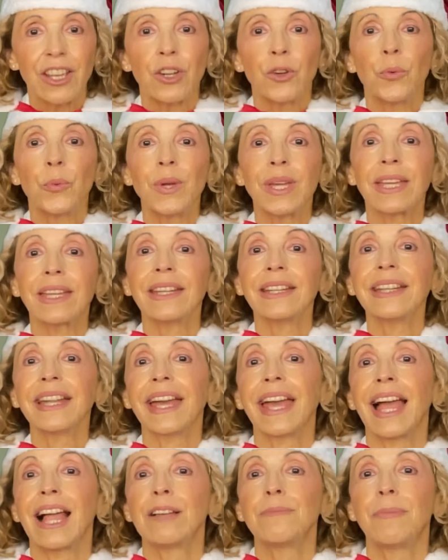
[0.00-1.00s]
we can
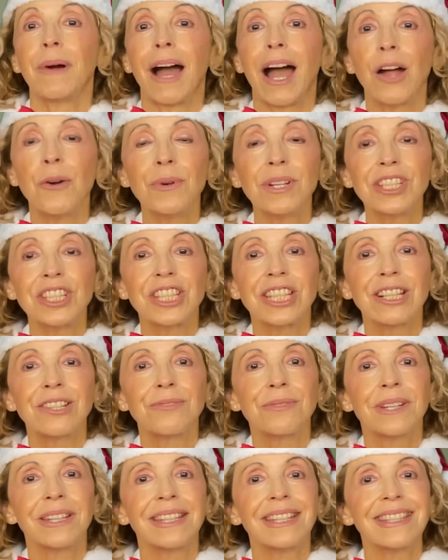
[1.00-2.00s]
help our
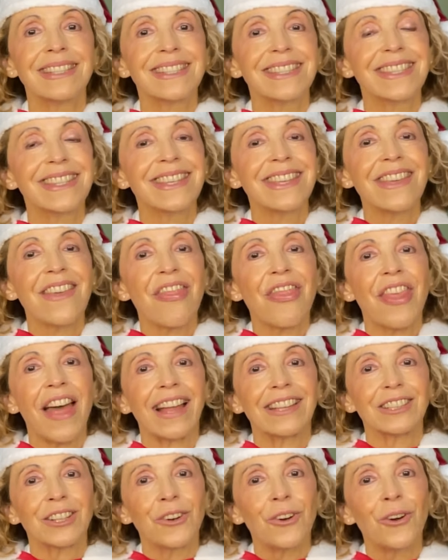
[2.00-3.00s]
children see
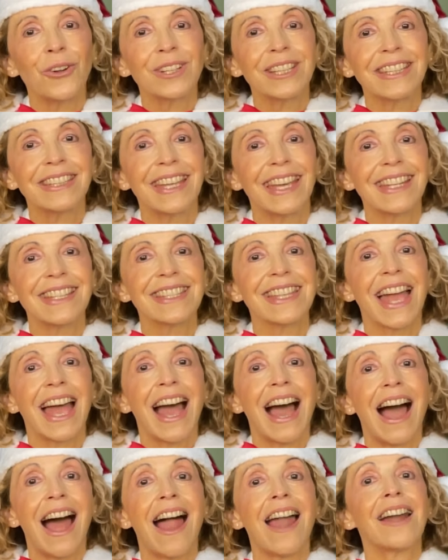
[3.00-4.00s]
that holidays
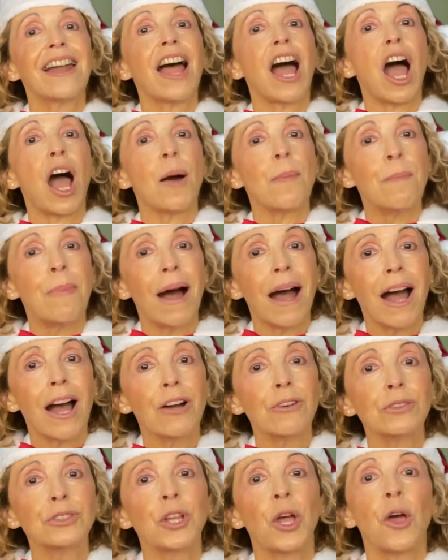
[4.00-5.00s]
are
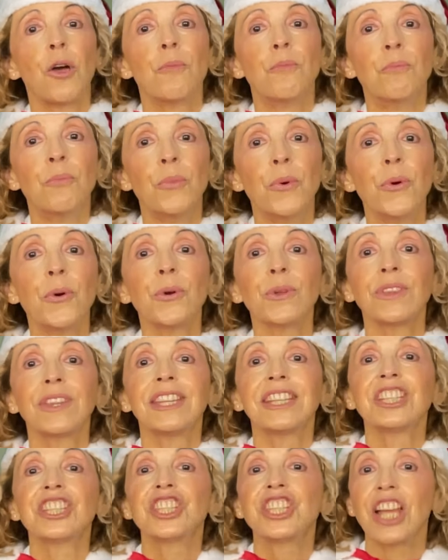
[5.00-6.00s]
about more
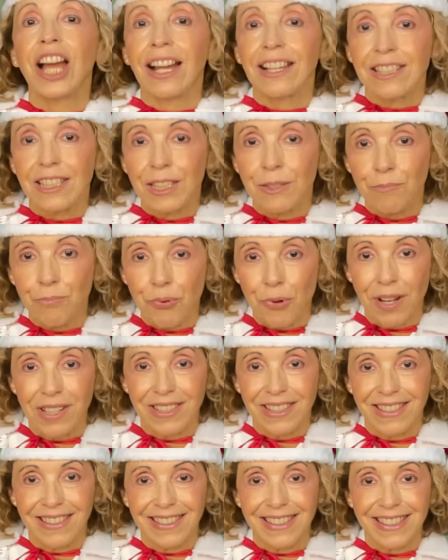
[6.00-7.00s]
than just
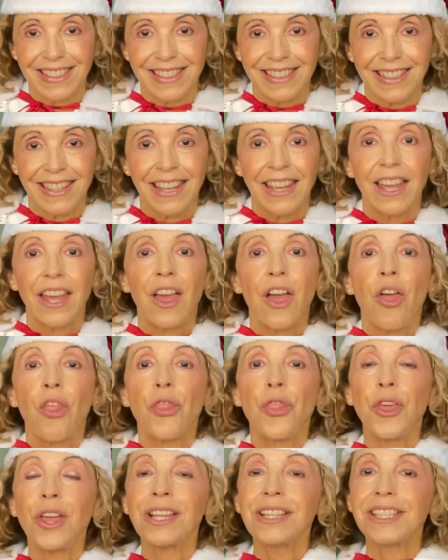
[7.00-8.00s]
presents.
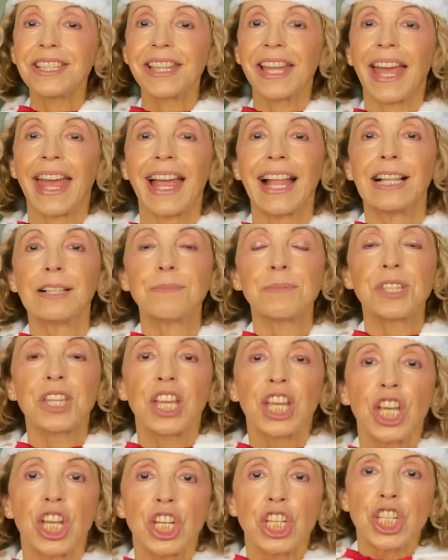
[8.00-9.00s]
This helps
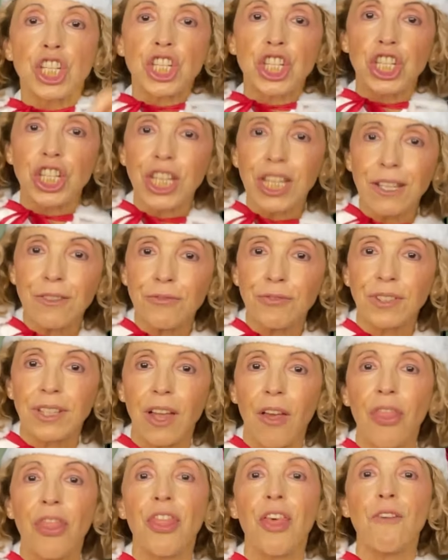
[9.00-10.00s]
shift
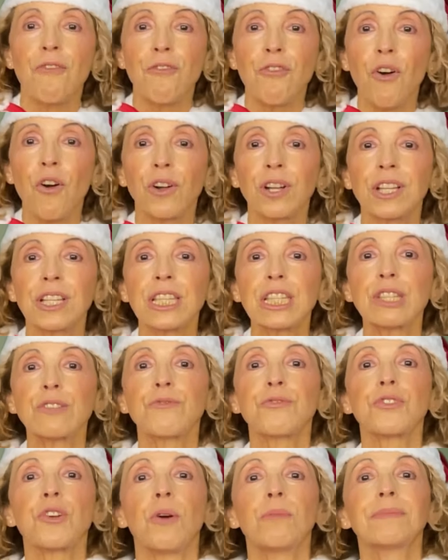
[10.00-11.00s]
the focus
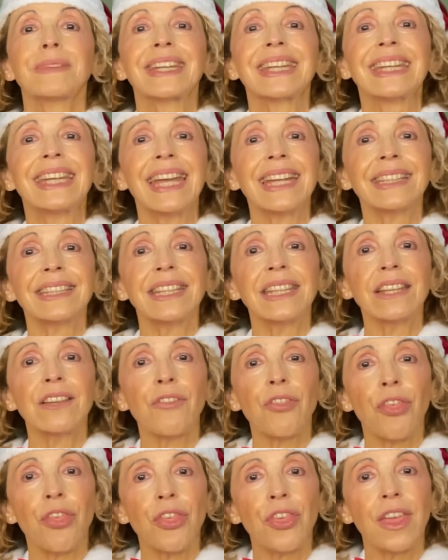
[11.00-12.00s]
from getting
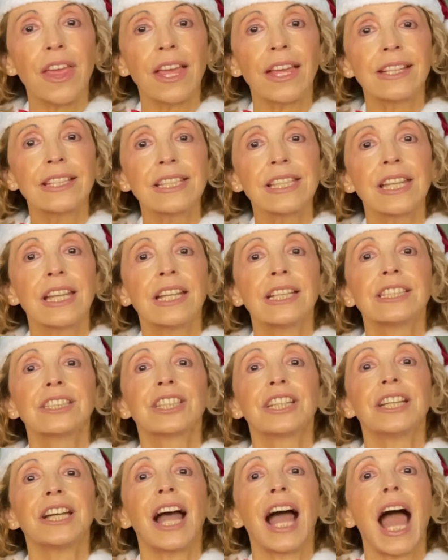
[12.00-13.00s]
things
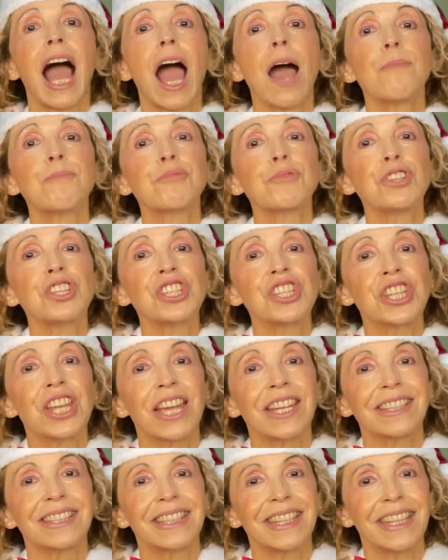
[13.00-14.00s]
to
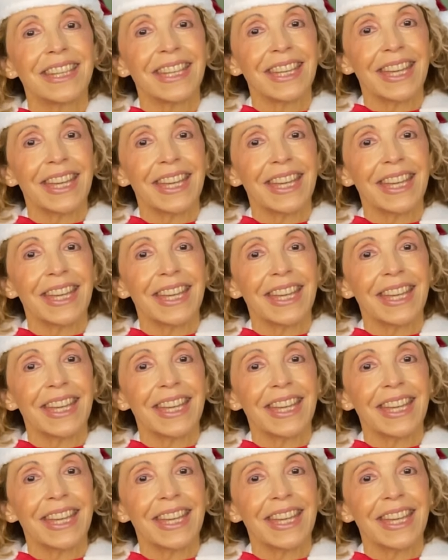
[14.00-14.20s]
appreciating